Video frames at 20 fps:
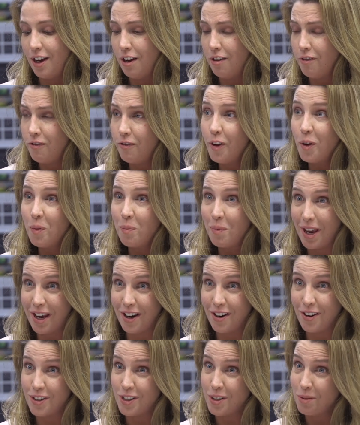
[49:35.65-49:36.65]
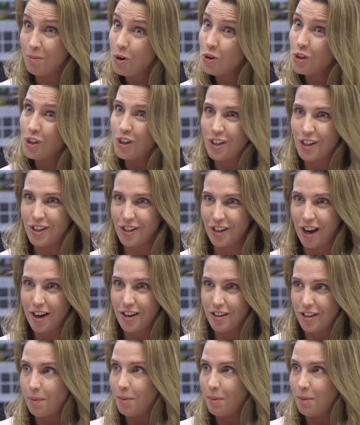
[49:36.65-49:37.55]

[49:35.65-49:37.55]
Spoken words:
filmmakers and motion designers.